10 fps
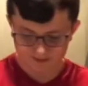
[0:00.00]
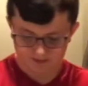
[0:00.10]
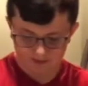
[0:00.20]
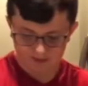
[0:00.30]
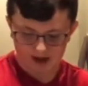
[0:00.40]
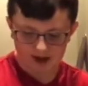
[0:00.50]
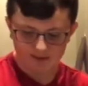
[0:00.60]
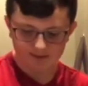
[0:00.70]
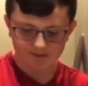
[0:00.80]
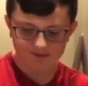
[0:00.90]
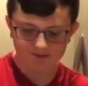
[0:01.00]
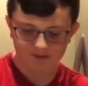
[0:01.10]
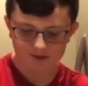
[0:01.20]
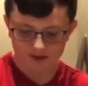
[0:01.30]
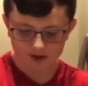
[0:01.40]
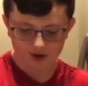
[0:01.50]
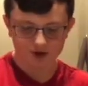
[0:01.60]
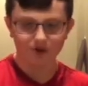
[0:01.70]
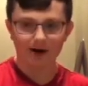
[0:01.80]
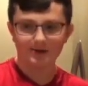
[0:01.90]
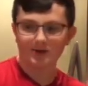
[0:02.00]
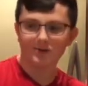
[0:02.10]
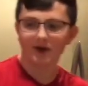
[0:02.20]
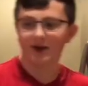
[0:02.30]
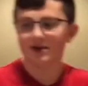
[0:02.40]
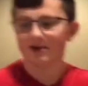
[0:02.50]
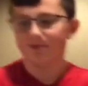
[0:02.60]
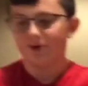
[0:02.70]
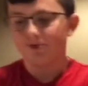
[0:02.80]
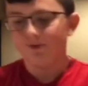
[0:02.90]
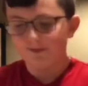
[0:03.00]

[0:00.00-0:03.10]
Then just grab something like a spoon